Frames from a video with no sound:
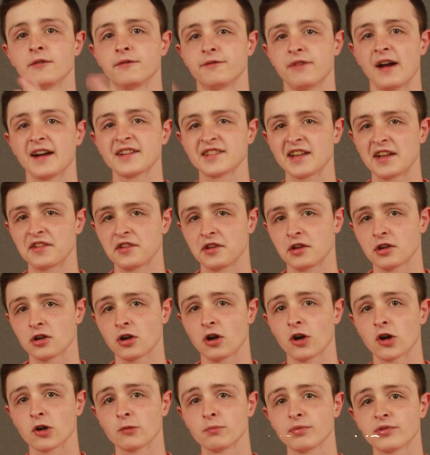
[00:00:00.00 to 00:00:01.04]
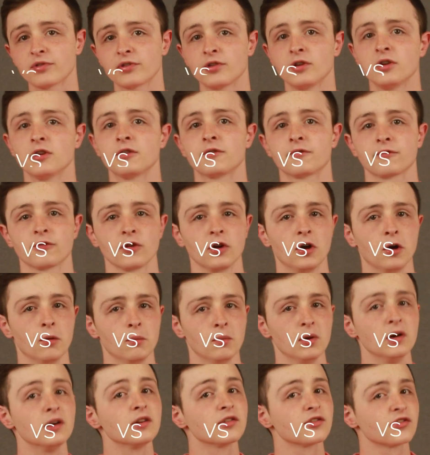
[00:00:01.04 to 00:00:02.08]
fat-acting carbs from